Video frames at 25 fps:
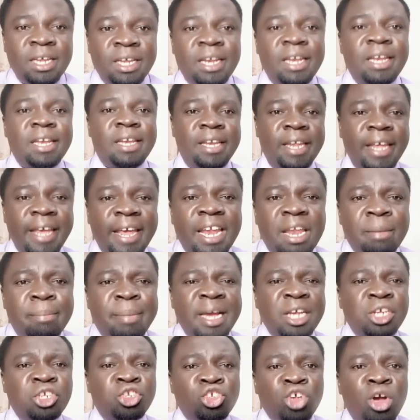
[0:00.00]
Lead
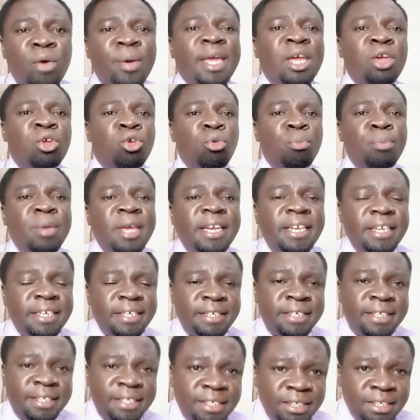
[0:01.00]
by showing
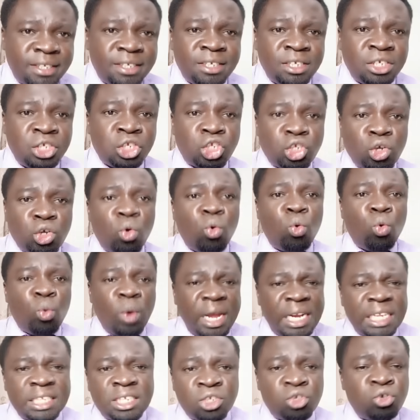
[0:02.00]
humility. So
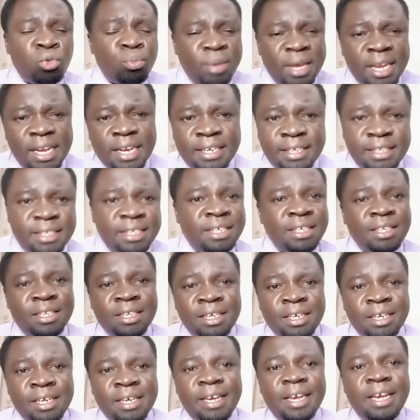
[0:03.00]
where is
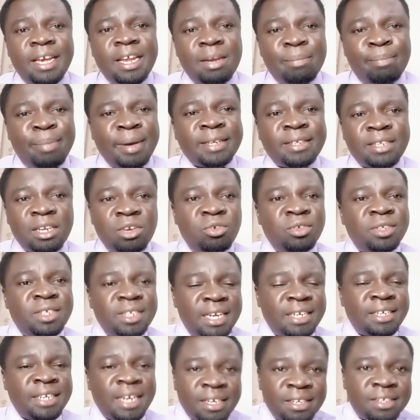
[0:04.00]
humility in Pastor Lucy
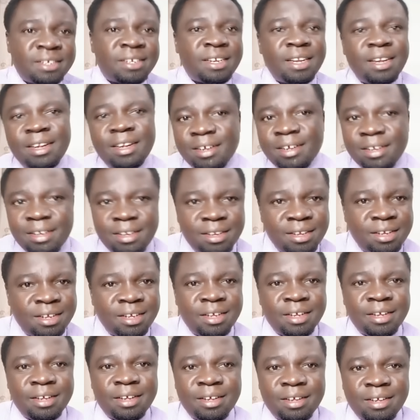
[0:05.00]
Natasha?
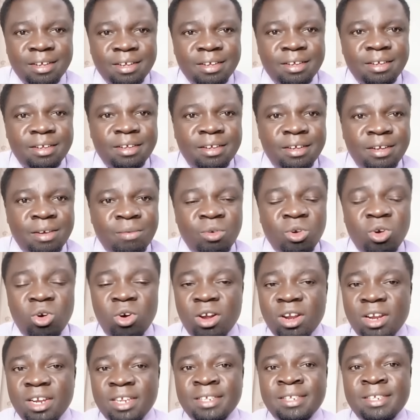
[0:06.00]

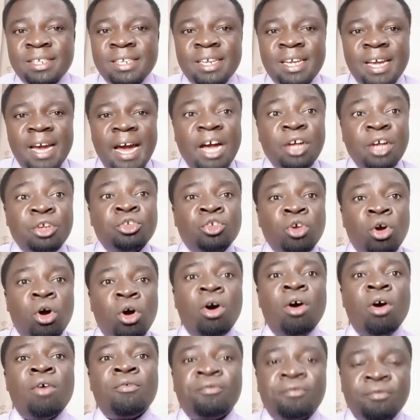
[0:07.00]
Only see a show
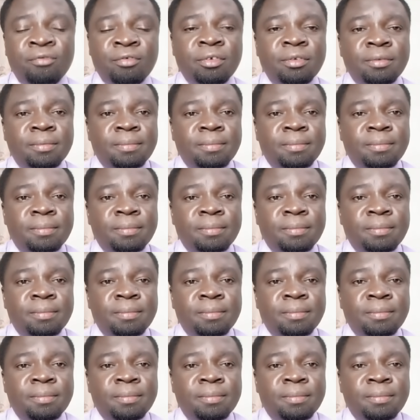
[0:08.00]
off.